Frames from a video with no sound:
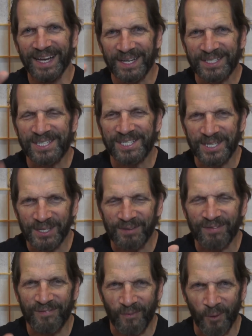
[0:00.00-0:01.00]
it's still
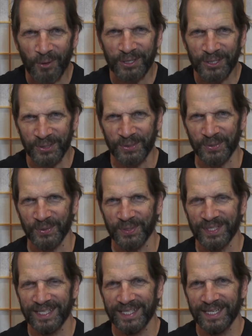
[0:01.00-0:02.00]
for you.
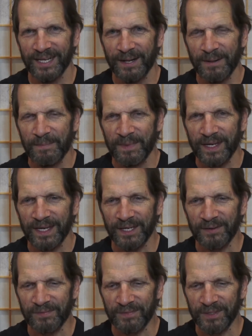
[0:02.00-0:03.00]

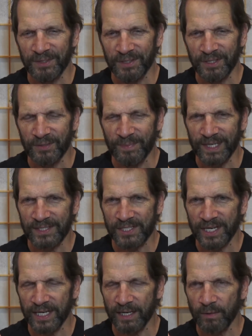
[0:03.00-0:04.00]
If you, you might
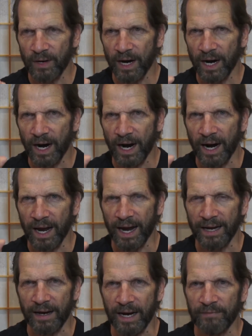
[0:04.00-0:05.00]
say,
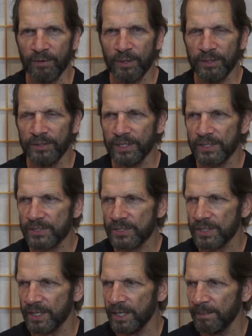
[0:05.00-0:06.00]
I, have heard this,
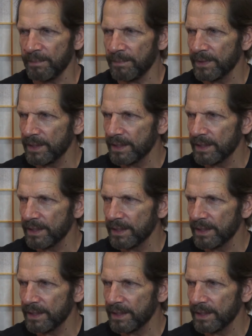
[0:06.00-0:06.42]
um,